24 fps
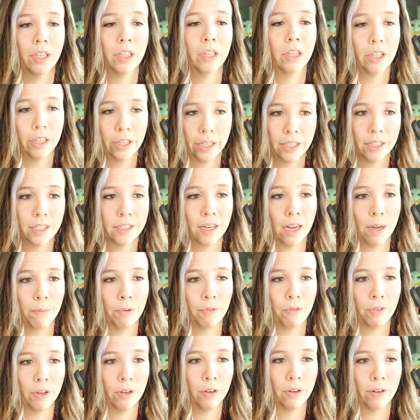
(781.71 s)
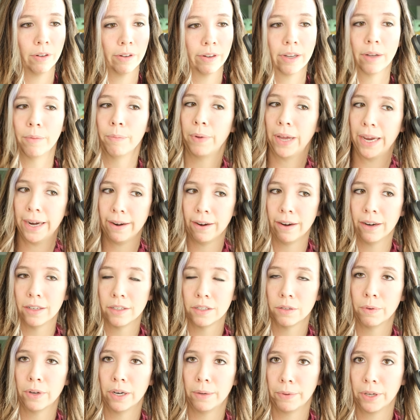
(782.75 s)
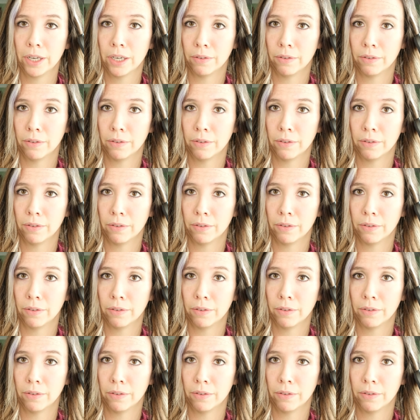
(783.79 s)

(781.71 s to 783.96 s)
Look at the top of Google, compare it to what I'm going